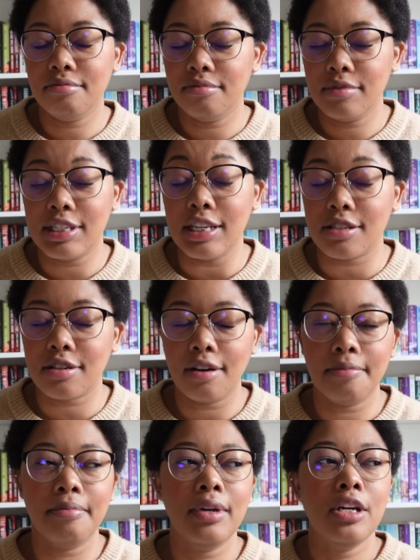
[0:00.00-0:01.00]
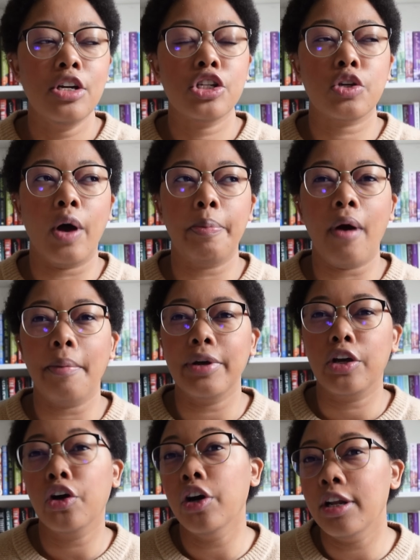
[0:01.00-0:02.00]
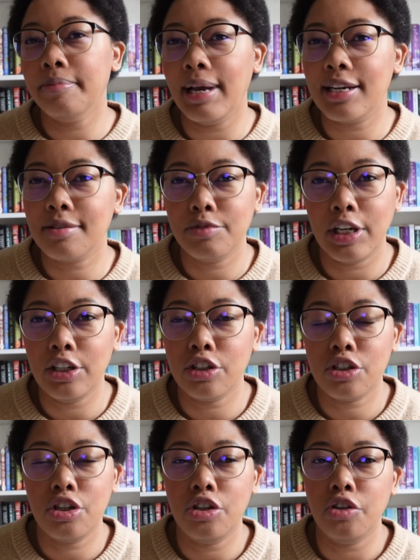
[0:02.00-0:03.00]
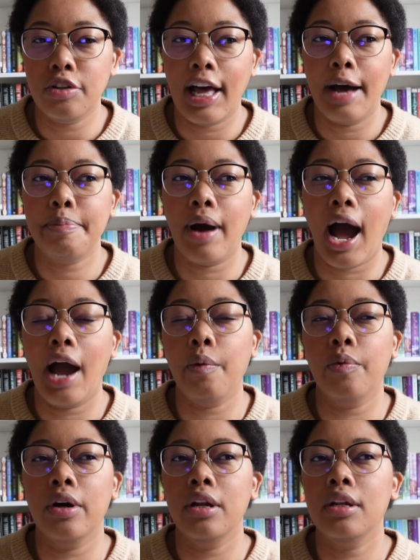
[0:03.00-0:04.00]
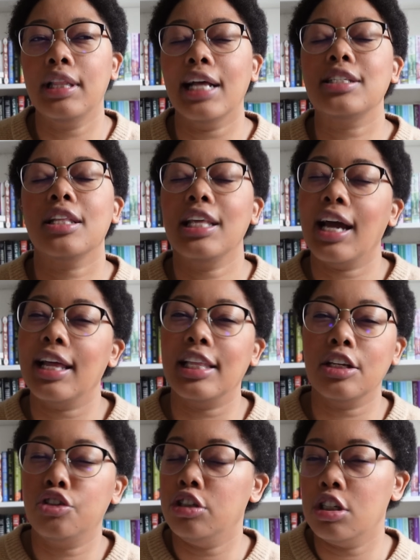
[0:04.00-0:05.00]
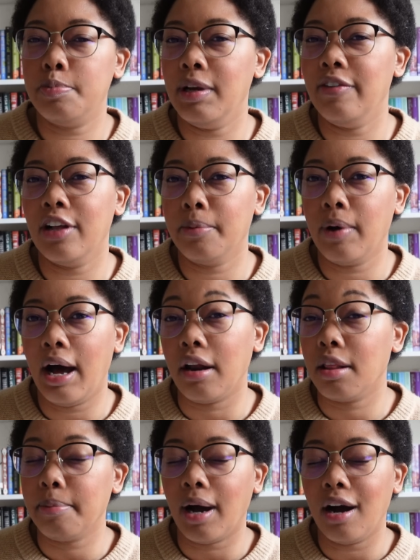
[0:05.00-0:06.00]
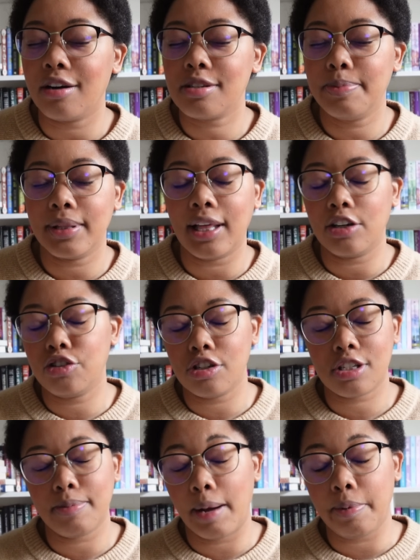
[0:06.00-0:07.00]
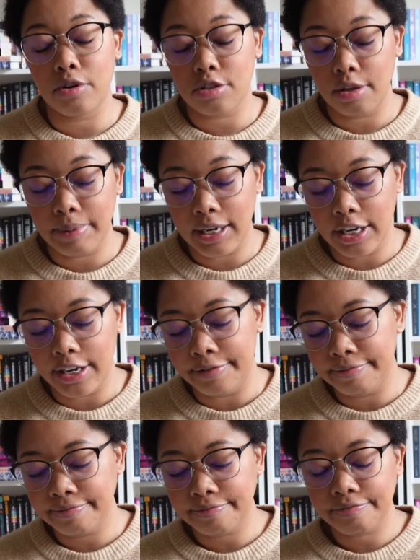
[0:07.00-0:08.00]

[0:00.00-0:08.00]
system, so I probably could make some changes to do that, but that's a thing I think should just be available out of the box, but that's just my personal opinion.